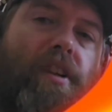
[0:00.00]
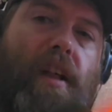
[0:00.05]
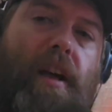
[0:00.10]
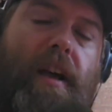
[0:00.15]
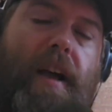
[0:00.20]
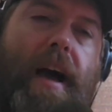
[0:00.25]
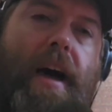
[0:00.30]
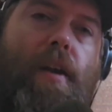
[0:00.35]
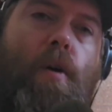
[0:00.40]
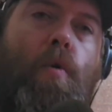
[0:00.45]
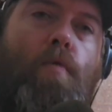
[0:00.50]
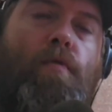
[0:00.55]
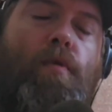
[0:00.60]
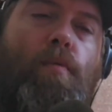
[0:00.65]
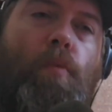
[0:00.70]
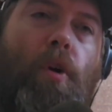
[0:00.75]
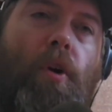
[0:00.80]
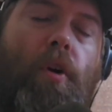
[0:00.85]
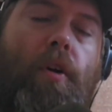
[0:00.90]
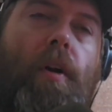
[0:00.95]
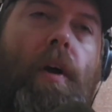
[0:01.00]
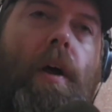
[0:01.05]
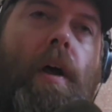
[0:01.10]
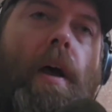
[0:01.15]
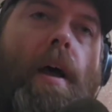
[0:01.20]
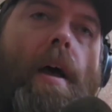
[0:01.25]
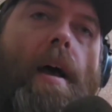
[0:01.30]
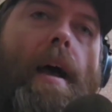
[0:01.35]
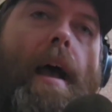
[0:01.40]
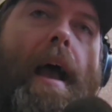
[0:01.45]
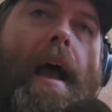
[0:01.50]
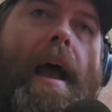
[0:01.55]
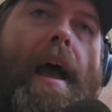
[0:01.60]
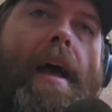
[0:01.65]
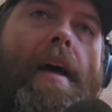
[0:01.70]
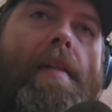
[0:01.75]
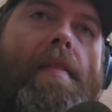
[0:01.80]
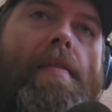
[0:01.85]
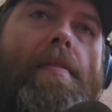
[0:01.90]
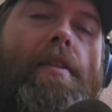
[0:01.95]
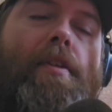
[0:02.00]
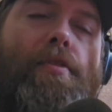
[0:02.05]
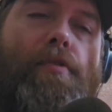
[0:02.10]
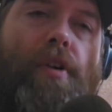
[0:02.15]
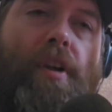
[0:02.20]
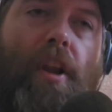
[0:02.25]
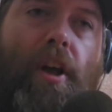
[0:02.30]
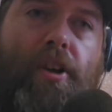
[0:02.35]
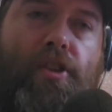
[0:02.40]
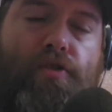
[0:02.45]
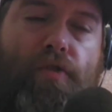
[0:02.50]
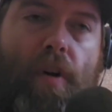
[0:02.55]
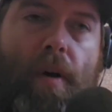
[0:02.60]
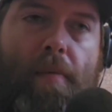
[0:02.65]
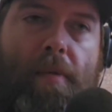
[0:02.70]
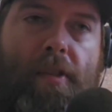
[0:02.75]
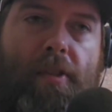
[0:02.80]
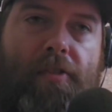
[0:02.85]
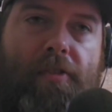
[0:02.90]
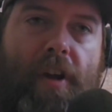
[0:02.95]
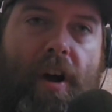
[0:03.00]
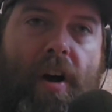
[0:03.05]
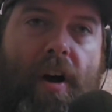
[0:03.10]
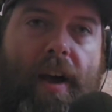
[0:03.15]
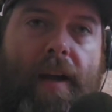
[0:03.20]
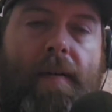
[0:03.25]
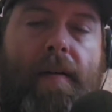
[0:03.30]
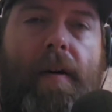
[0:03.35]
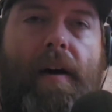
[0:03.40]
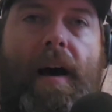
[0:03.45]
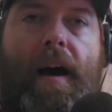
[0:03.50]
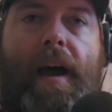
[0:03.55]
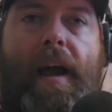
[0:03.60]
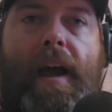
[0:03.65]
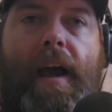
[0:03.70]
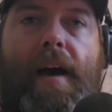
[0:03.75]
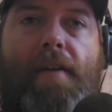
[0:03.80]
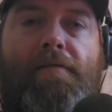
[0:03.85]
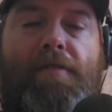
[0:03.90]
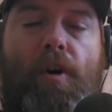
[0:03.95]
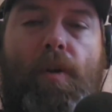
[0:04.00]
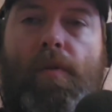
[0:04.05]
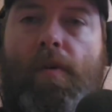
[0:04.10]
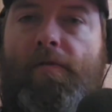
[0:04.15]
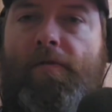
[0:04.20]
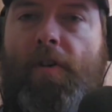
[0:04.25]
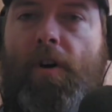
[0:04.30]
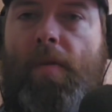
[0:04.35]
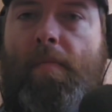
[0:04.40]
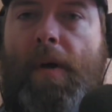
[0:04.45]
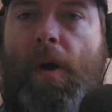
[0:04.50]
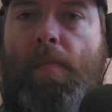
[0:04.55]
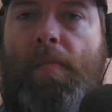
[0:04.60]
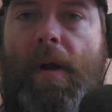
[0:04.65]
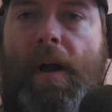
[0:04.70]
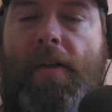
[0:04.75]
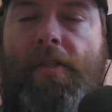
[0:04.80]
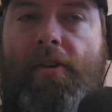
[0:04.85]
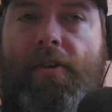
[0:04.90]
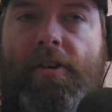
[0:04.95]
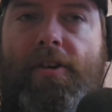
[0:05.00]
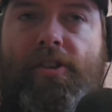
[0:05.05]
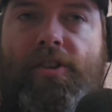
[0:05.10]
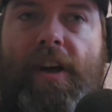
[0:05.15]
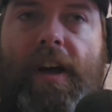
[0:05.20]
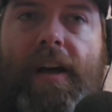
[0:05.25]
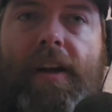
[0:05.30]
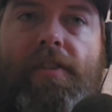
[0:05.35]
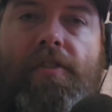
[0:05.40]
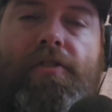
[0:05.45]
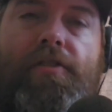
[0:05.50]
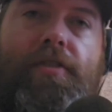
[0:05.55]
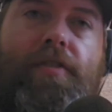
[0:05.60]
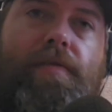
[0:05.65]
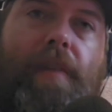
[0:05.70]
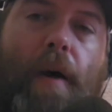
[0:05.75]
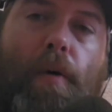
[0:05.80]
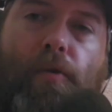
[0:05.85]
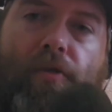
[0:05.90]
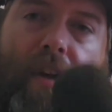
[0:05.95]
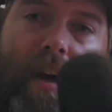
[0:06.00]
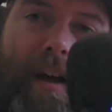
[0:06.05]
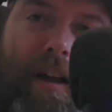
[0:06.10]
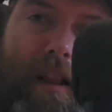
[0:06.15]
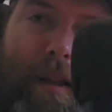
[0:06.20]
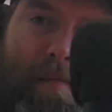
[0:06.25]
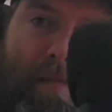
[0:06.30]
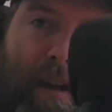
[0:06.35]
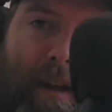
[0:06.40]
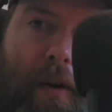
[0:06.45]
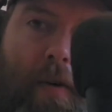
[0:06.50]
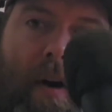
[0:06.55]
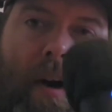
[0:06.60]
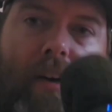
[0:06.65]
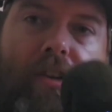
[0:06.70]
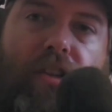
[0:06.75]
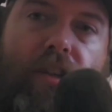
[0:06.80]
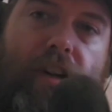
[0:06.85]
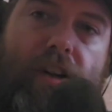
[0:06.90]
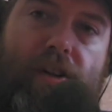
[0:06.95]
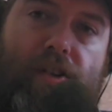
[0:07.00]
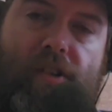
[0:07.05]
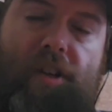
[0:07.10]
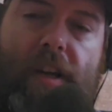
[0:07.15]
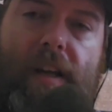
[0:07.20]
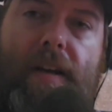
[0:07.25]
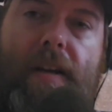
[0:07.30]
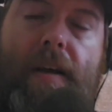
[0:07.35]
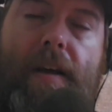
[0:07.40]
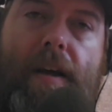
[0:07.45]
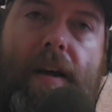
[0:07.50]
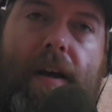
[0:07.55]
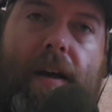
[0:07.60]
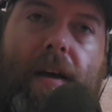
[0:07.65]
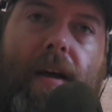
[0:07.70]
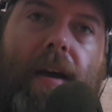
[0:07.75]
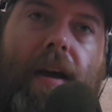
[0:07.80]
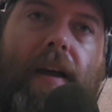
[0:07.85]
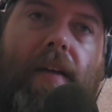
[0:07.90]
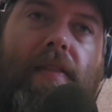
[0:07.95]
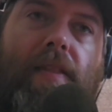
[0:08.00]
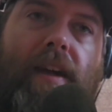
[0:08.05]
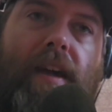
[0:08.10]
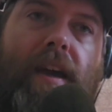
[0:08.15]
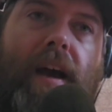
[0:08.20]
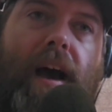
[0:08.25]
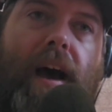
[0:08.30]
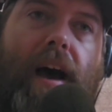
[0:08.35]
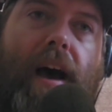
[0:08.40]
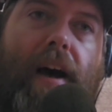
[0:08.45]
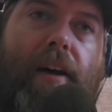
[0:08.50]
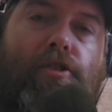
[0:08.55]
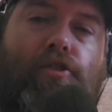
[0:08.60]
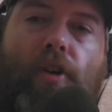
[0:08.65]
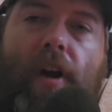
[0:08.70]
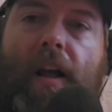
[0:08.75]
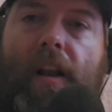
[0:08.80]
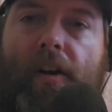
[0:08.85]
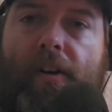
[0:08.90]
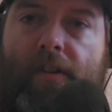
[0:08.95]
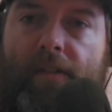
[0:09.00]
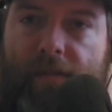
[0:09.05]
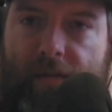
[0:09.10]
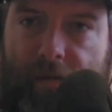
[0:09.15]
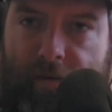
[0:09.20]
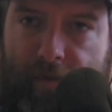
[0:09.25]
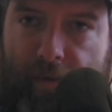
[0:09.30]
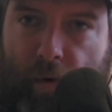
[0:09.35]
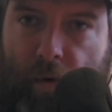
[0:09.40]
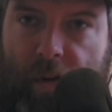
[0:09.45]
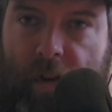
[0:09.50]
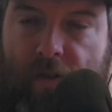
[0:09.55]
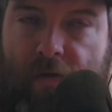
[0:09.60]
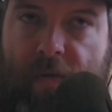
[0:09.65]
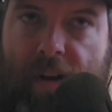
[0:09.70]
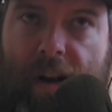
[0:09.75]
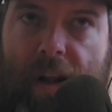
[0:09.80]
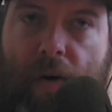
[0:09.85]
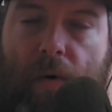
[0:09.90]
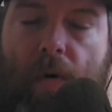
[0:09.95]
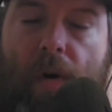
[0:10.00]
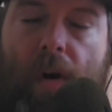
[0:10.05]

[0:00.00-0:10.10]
I got home from work, and the three lights were up in the sky. I filmed it for about probably 30 seconds. That was that clip that you actually seen in the trailer for this video.